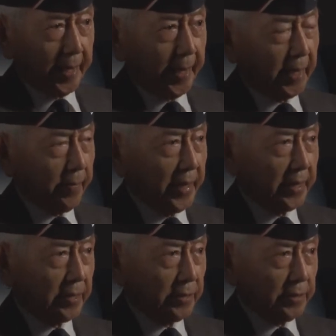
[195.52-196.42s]

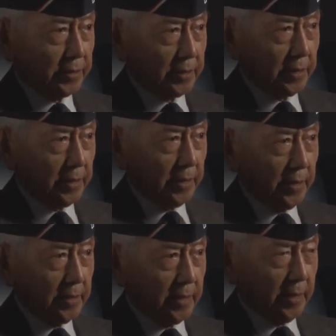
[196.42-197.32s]
elementals uh,
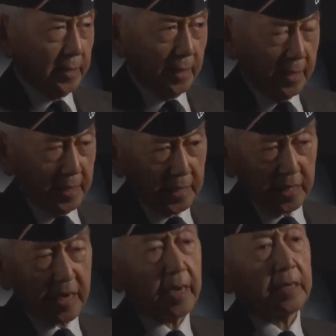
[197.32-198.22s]
in, in, in,
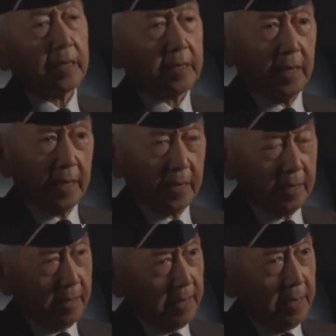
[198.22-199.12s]
this night
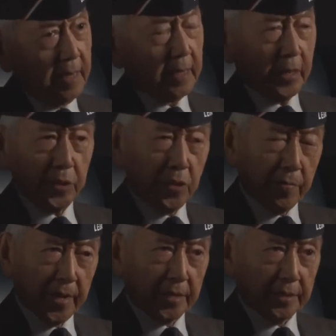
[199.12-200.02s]
attack. Can you
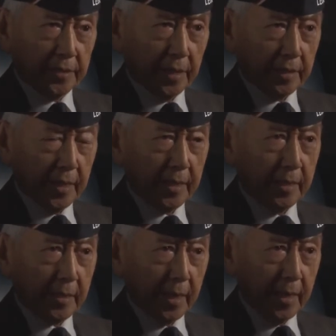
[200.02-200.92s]
imagine a
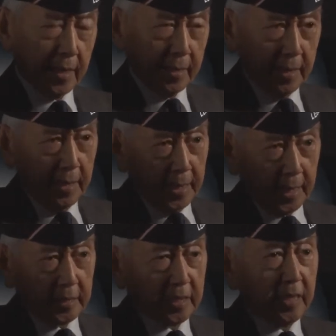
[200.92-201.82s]
night attack
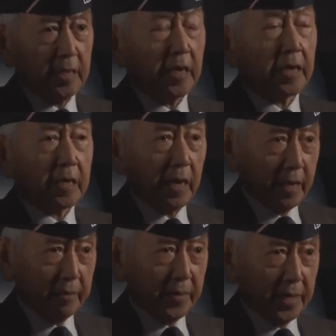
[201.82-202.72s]
extending
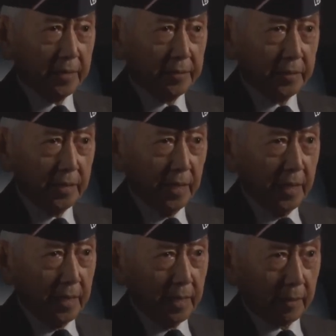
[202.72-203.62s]
10 miles
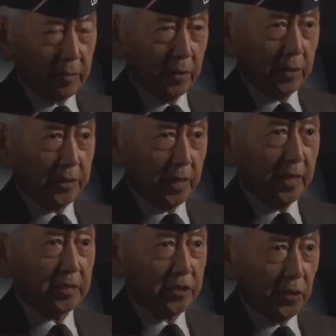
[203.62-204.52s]
across
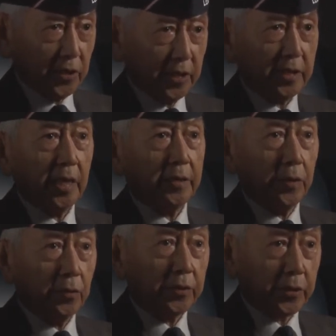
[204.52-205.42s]
uncharted,
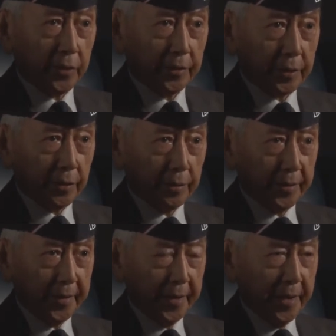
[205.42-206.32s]
unknown
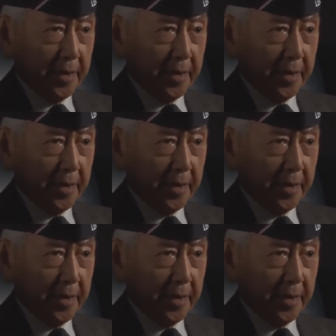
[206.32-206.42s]
territory?